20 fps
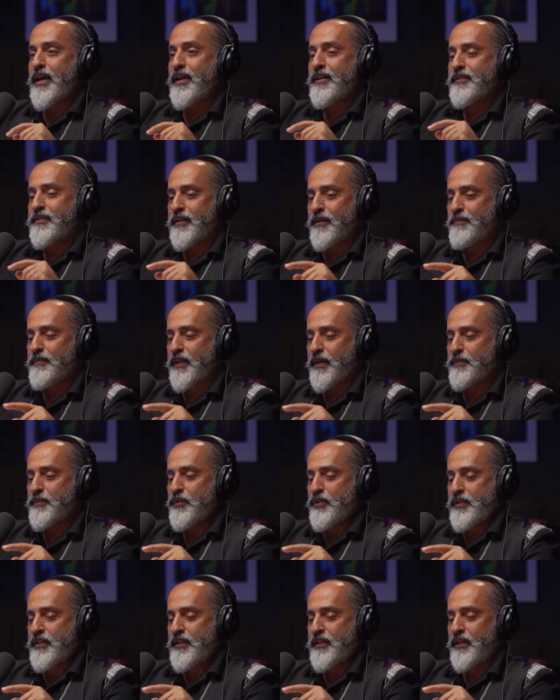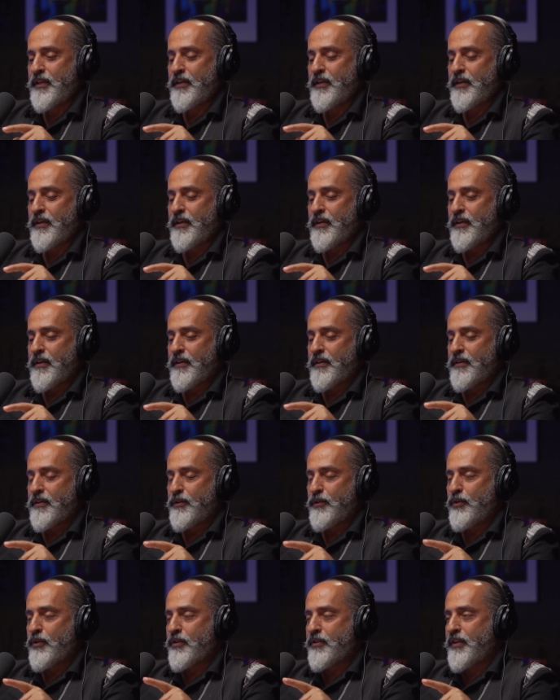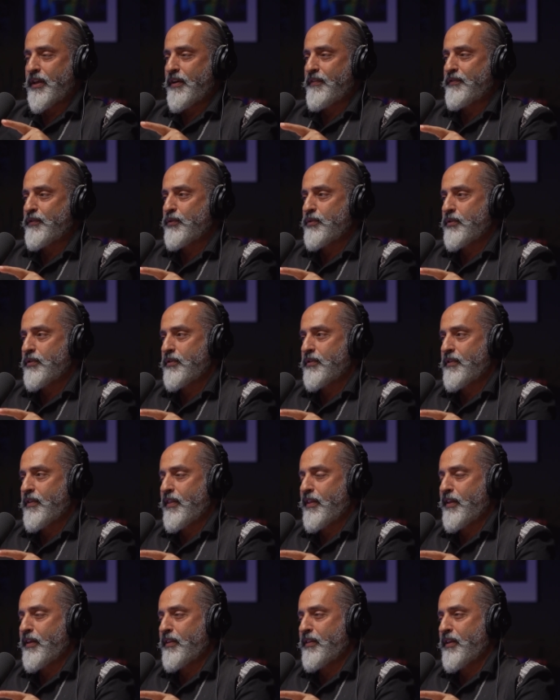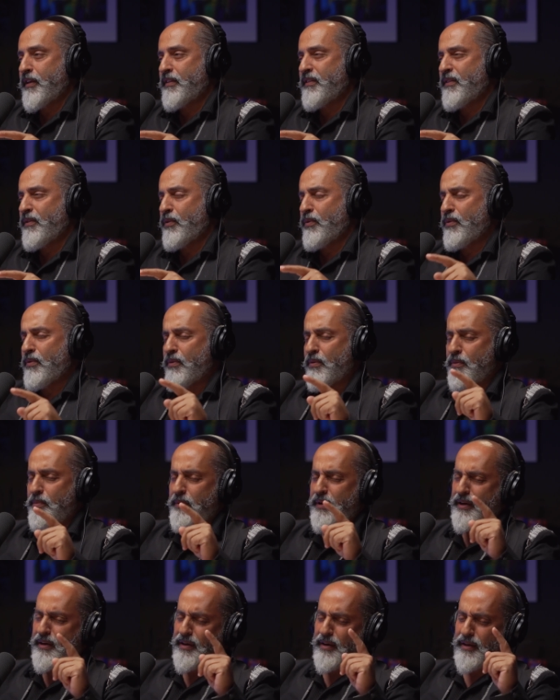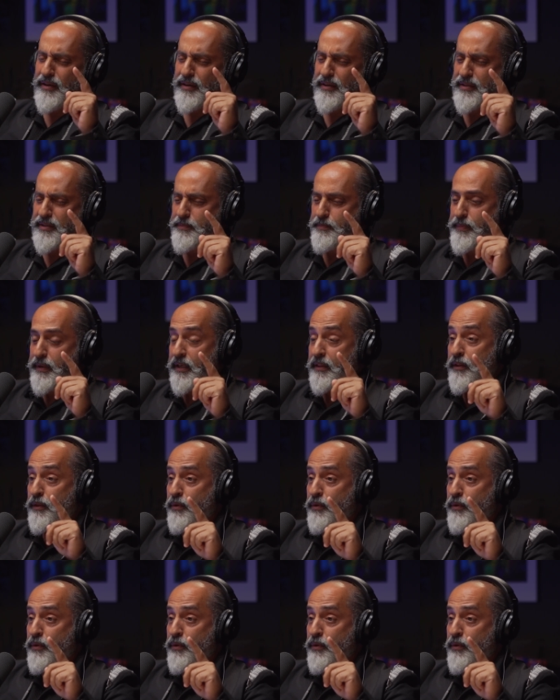And sometimes you see, you don't have to think that, oh, my like is bad.